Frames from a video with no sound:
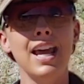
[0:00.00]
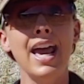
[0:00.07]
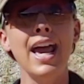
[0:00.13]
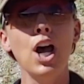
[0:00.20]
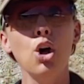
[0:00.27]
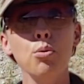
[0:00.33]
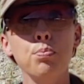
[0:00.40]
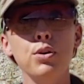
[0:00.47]

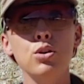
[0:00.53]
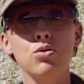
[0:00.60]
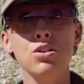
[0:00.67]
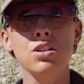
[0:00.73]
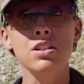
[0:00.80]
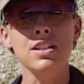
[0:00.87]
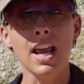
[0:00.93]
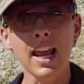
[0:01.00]
help you
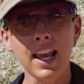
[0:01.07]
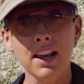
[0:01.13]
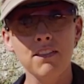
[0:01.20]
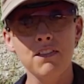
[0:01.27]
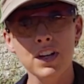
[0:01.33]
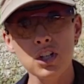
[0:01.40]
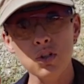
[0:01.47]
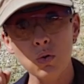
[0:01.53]
stay
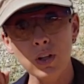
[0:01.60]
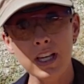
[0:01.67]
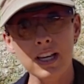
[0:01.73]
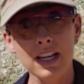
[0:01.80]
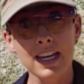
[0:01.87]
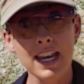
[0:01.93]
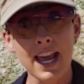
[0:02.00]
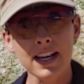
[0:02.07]
visually
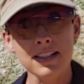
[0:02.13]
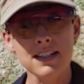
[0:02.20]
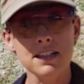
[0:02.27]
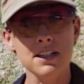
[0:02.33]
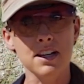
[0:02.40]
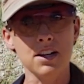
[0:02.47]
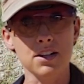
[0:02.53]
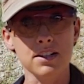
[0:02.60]
connected
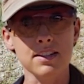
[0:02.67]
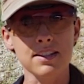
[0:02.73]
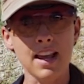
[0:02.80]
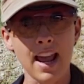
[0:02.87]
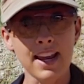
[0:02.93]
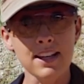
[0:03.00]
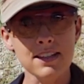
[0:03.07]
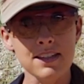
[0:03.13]
to your
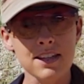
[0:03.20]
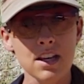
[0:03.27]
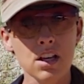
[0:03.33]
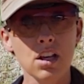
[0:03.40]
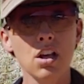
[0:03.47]
sights